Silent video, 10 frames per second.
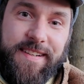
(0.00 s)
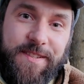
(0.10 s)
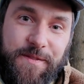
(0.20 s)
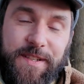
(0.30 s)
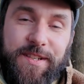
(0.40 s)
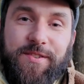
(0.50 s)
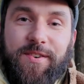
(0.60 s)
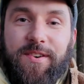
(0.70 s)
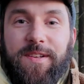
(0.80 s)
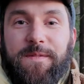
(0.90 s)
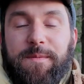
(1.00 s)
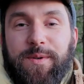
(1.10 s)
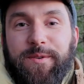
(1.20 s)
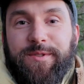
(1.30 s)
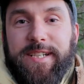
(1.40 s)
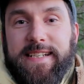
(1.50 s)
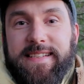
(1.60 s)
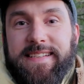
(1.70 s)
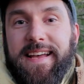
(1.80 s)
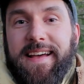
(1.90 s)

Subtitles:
Let's finish all of the projects